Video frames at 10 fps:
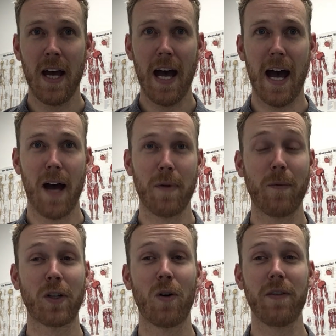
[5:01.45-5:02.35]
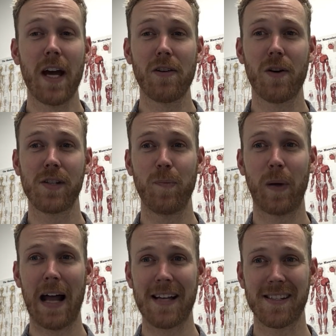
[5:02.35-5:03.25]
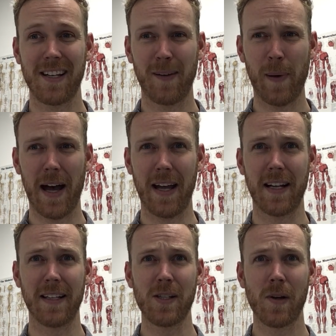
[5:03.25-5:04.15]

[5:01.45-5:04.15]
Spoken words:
And we call that nociplastic pain. And this